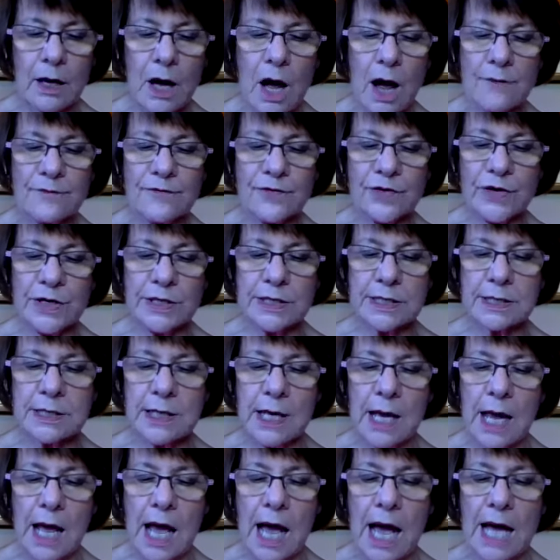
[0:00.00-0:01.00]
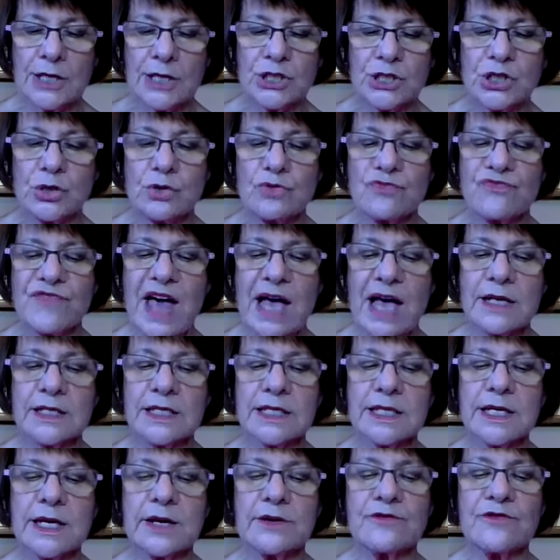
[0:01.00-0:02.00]
Conference, a
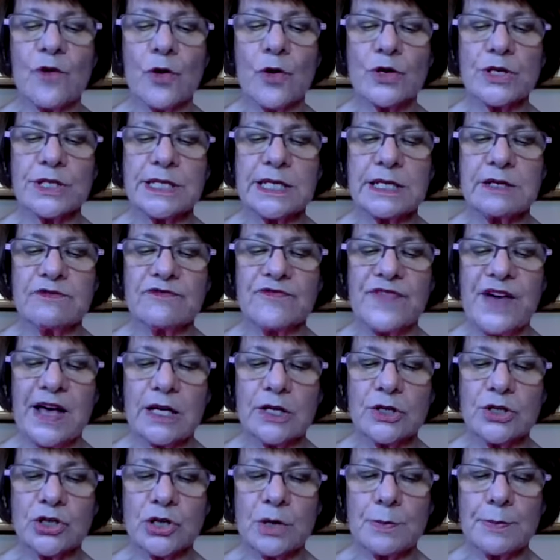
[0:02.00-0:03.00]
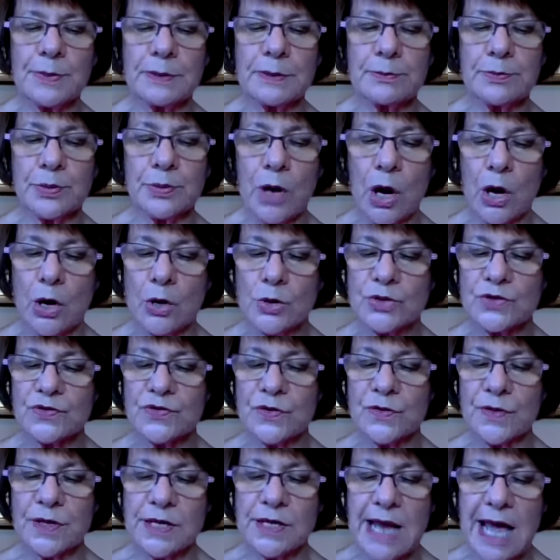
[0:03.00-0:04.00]
2014 Fellowship in Prose
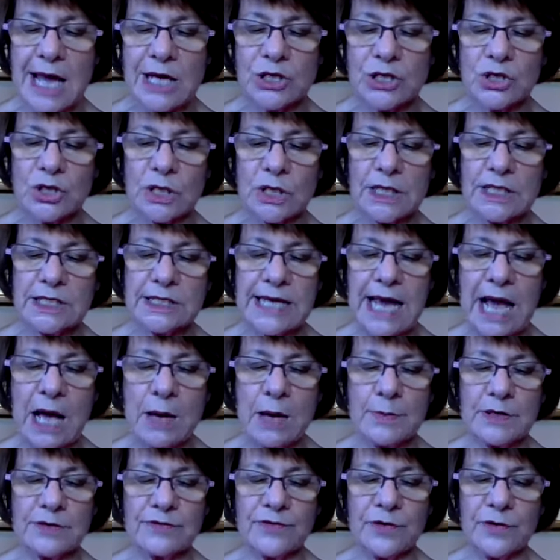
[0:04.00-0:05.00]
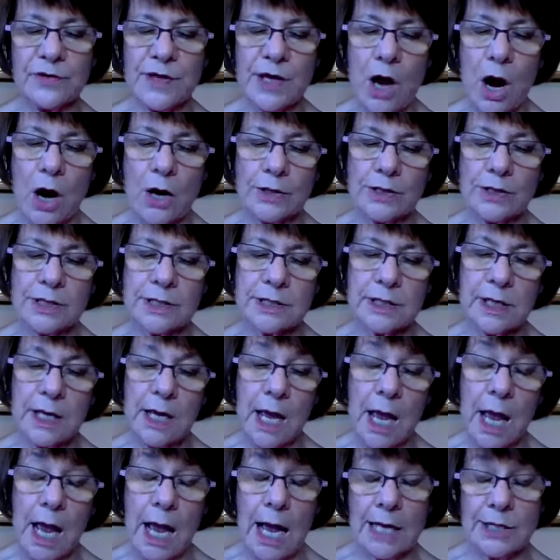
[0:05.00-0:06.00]
from the National Endowment for the Arts,
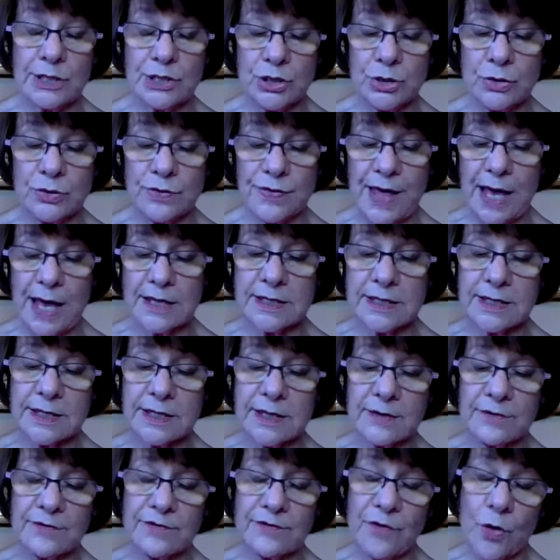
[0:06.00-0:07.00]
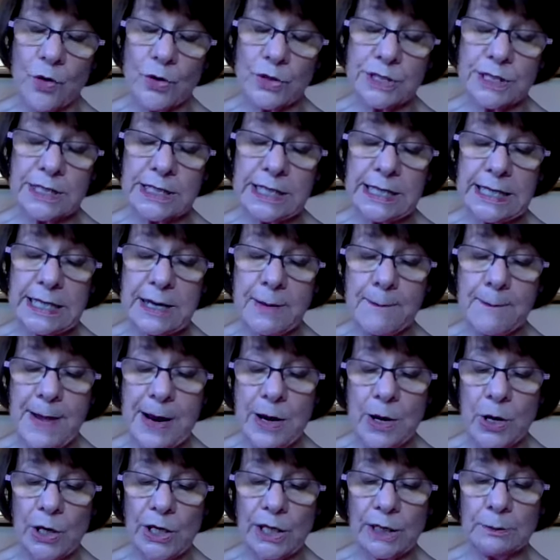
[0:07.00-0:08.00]
a 2014
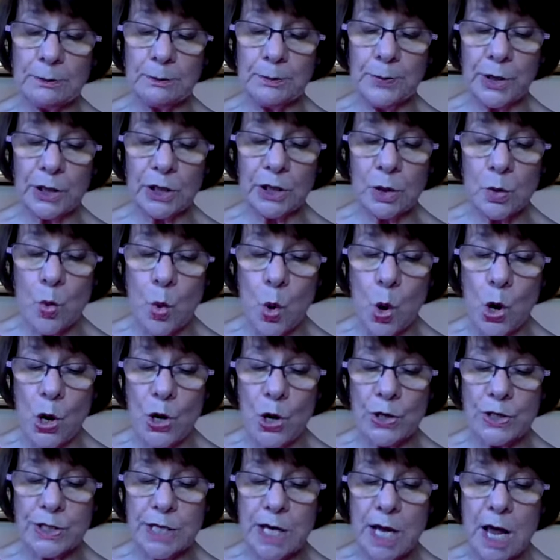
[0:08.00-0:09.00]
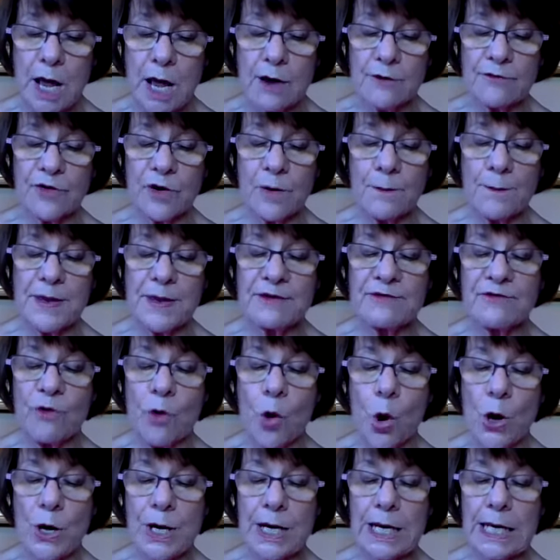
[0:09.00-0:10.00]
American Book Award from
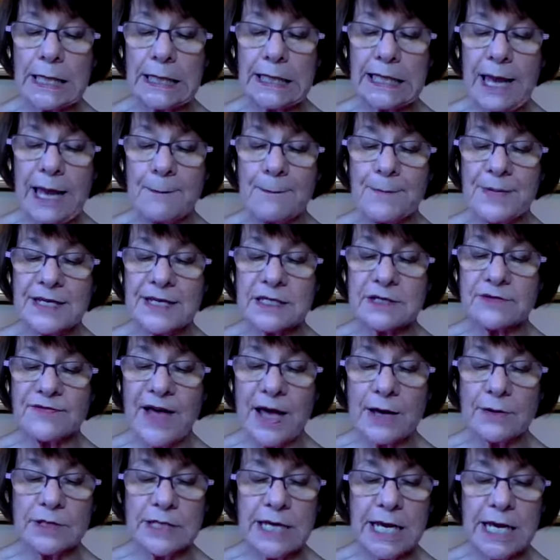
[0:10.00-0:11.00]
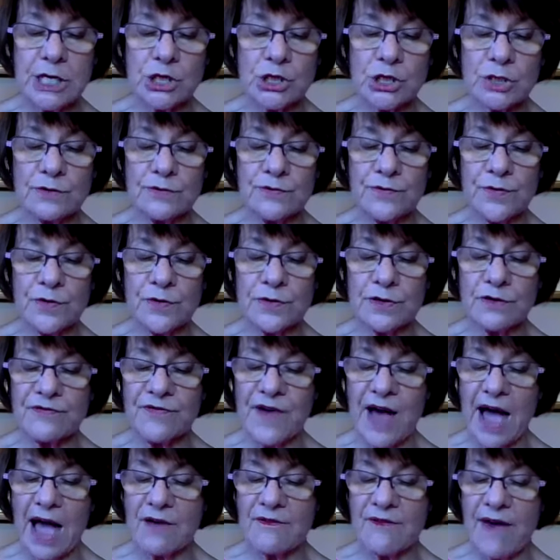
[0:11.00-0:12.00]
Before Columbus Foundation for the
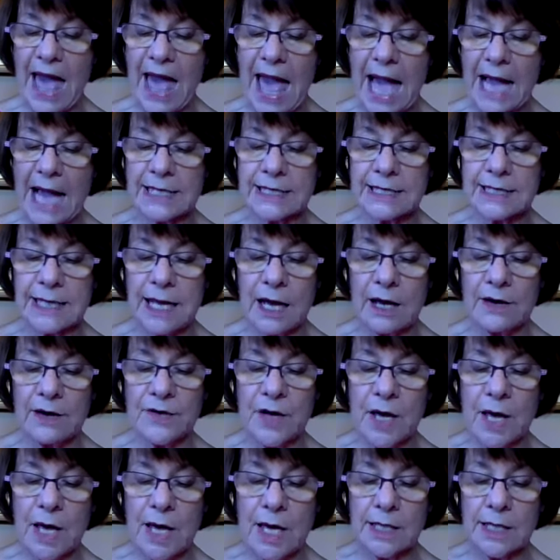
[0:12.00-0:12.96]
Five Acts of